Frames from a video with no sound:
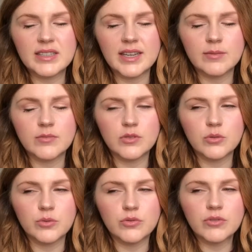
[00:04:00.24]
a time. So
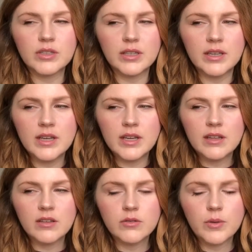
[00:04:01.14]
it was really,
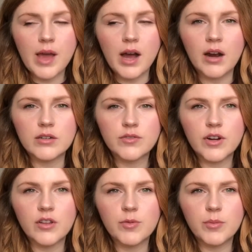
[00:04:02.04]
it was quite hard
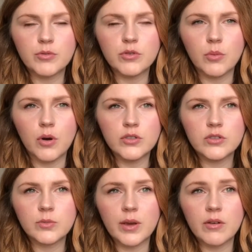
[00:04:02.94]
for other people to
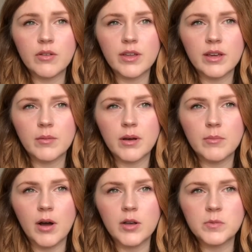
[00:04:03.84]
watch as well. I think
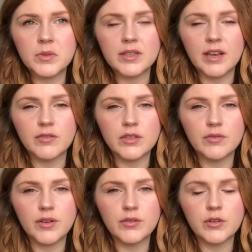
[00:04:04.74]
my husband definitely
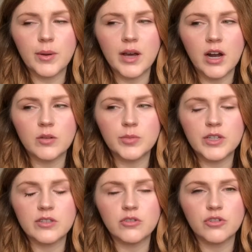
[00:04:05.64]
found it quite hard,
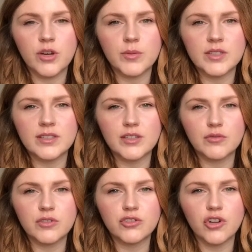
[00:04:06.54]
because he knew I was in
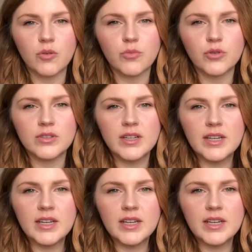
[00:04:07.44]
self-destruct mode.